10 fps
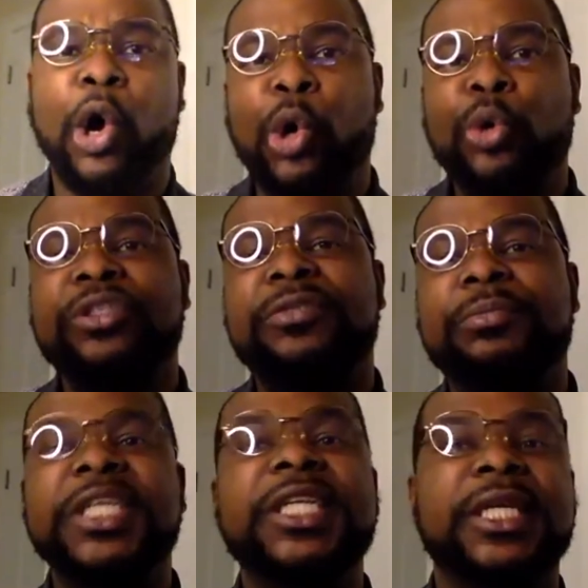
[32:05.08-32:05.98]
Owned
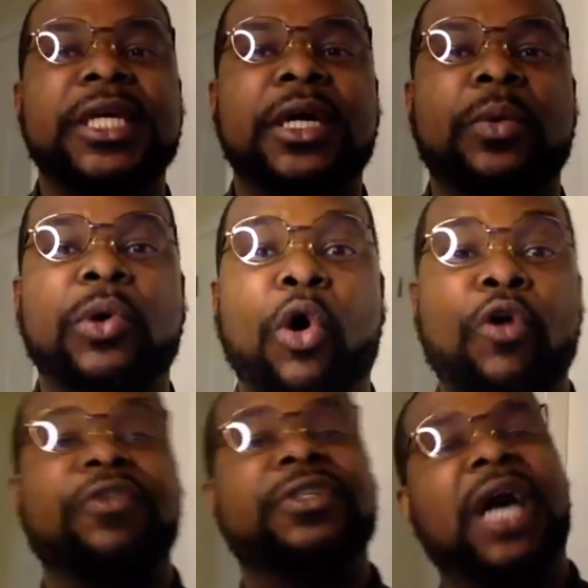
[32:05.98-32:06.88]
media will
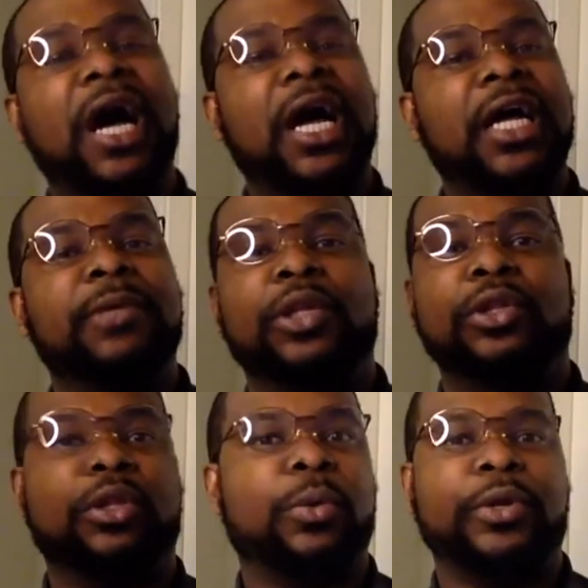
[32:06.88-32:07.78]
over time
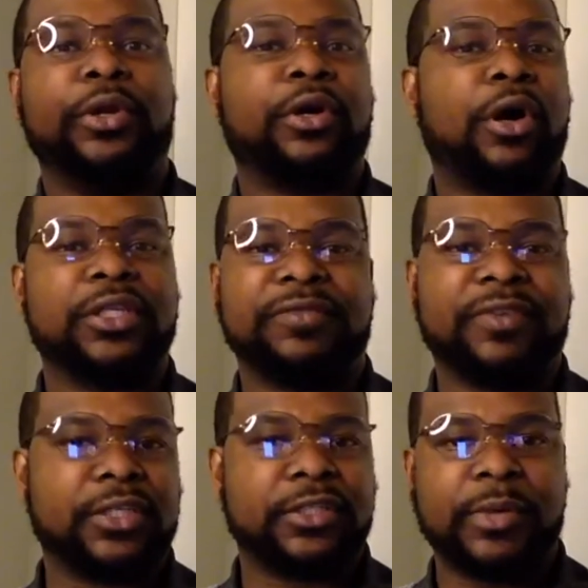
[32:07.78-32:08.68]
lower your cost of
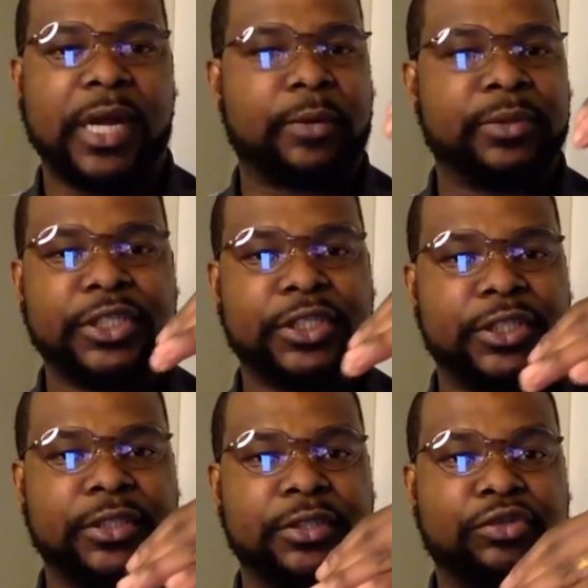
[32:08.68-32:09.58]
customer
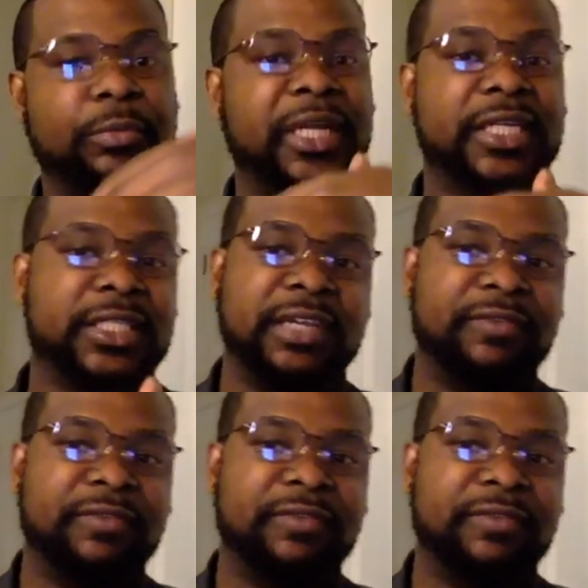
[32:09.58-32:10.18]
acquisition tremendously.